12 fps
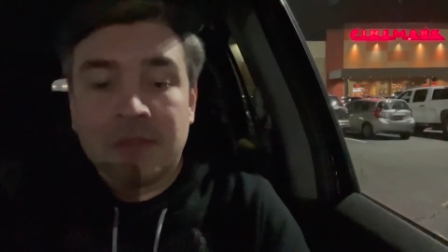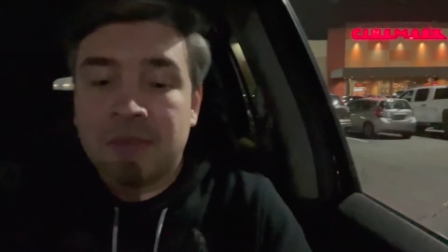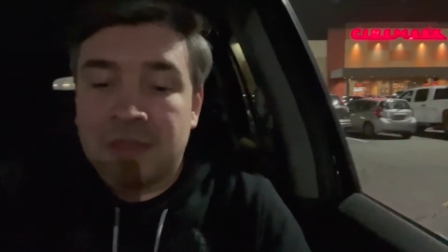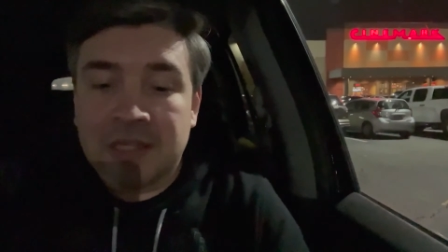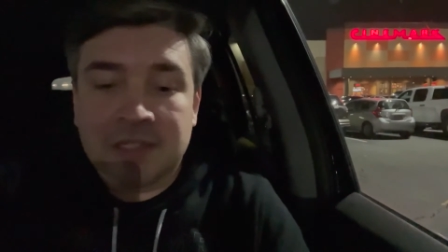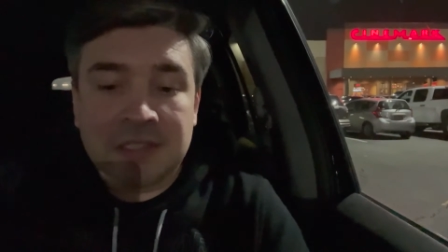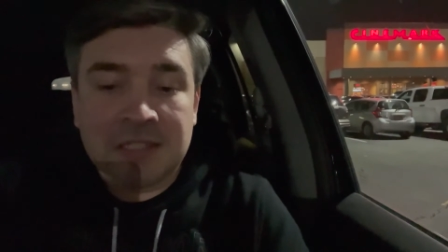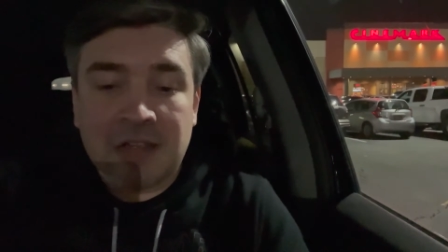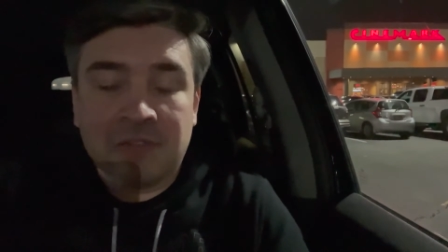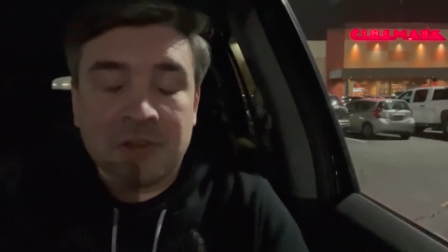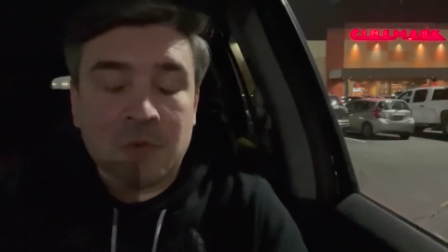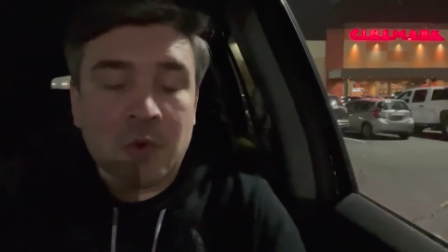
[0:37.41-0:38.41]
this is
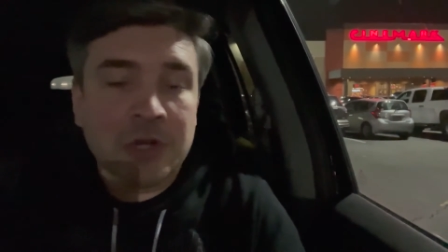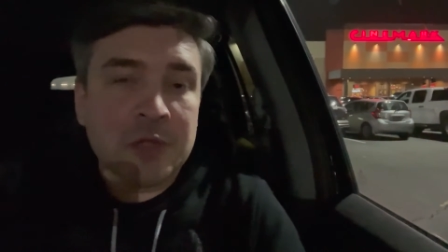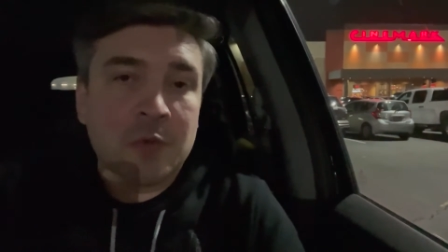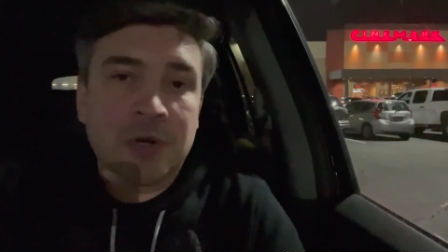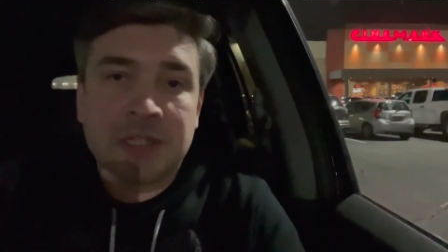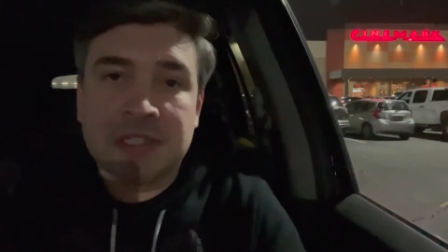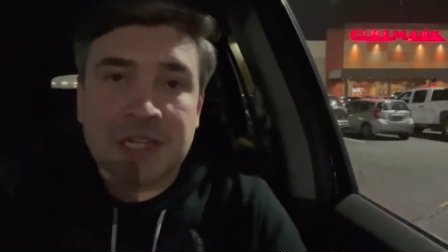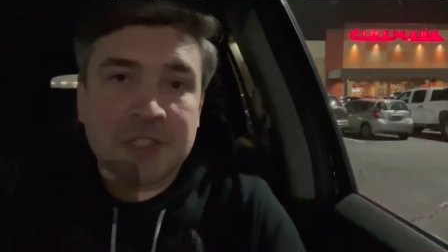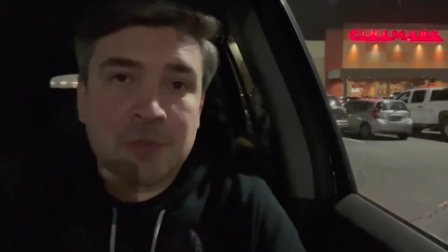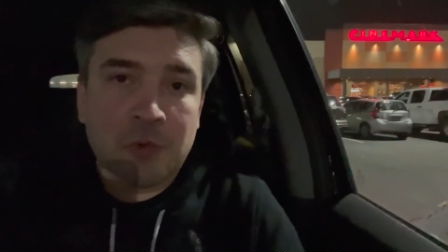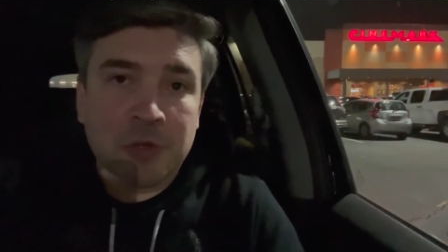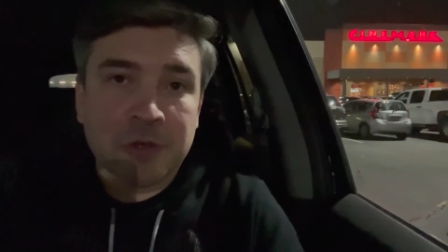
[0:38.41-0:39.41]
definitely one you want to stay
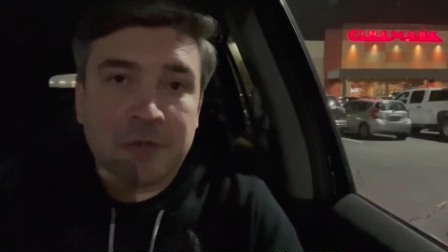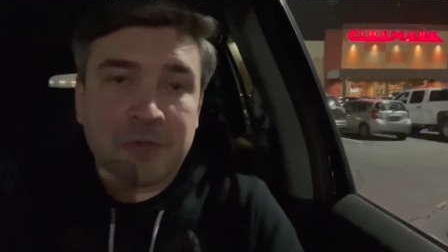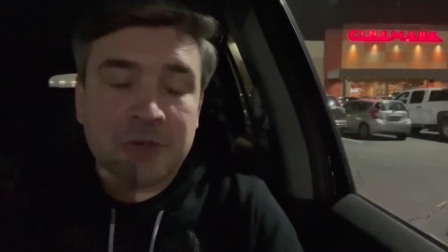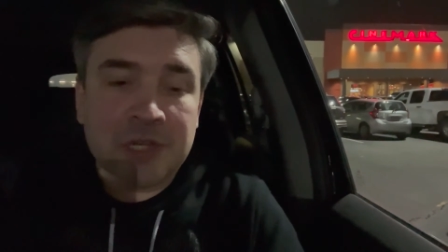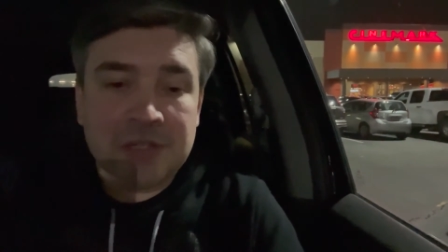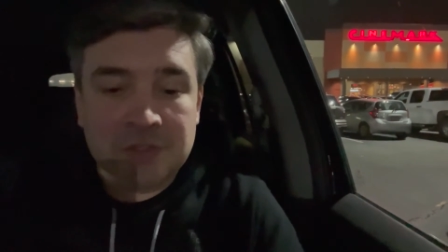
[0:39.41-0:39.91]
spoiler free.